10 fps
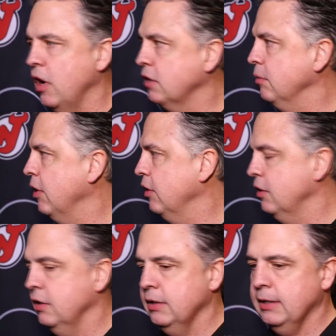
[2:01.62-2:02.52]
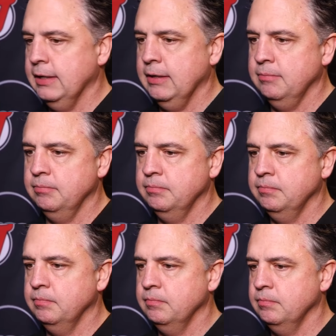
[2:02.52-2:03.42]
talked about it. Um,
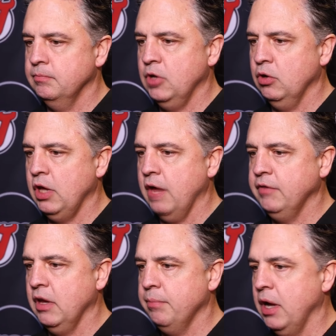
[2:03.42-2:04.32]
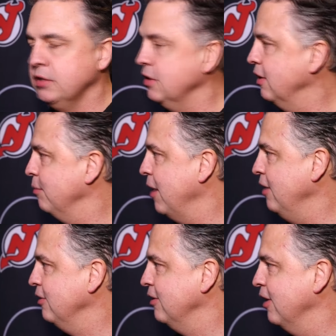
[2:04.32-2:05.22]
you know, you have to get pucks into the
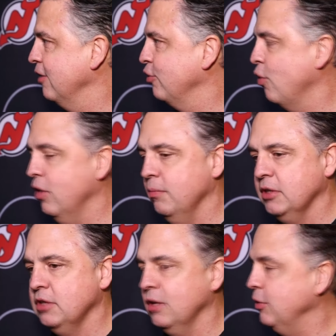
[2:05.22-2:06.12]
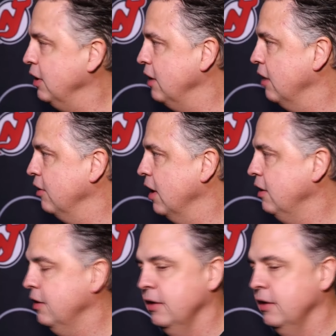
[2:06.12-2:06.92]
paint. You got to score, much like we did the other night.